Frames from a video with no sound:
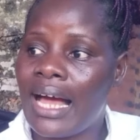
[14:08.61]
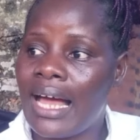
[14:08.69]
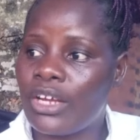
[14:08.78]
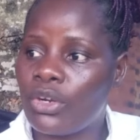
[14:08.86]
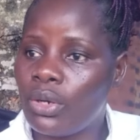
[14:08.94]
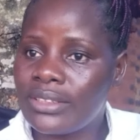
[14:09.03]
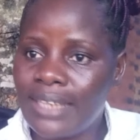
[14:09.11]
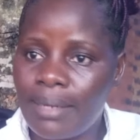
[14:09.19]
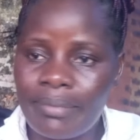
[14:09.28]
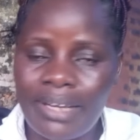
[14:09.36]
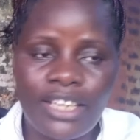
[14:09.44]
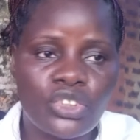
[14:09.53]
I called
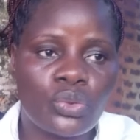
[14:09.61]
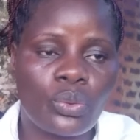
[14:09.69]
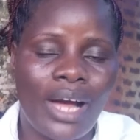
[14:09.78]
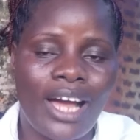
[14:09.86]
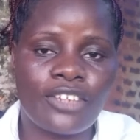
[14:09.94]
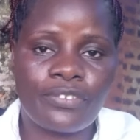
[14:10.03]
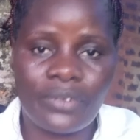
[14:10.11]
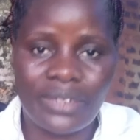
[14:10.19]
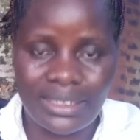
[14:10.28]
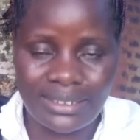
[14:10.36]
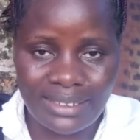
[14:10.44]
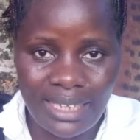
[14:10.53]
some guys to hunt for
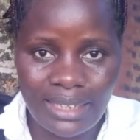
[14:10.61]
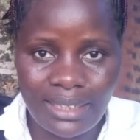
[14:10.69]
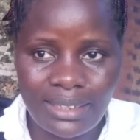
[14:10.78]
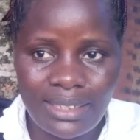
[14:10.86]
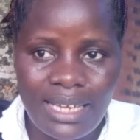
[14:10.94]
the snake.